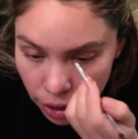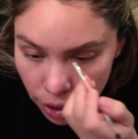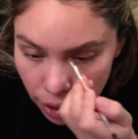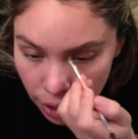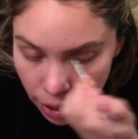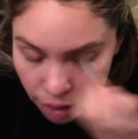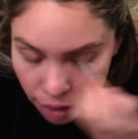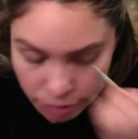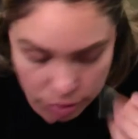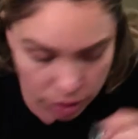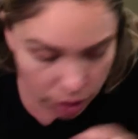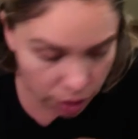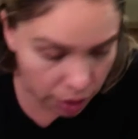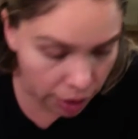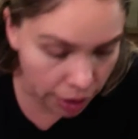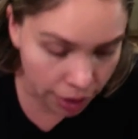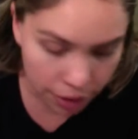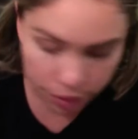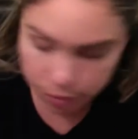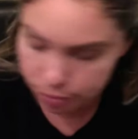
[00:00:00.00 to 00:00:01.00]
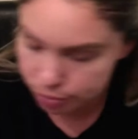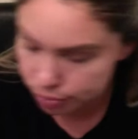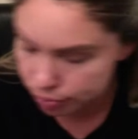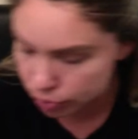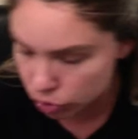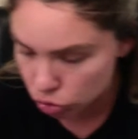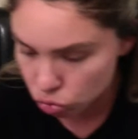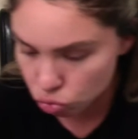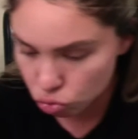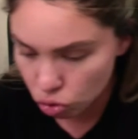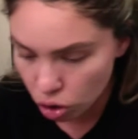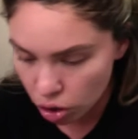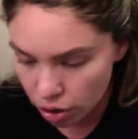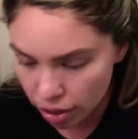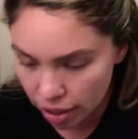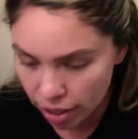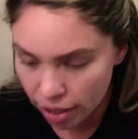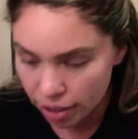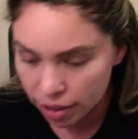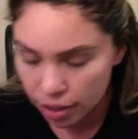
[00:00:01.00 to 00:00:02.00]
I have to like draw it
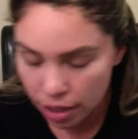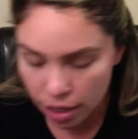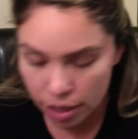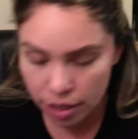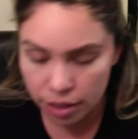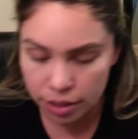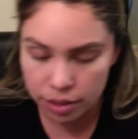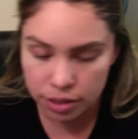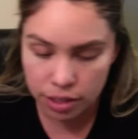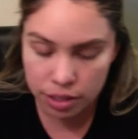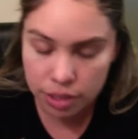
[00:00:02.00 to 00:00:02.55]
in, and it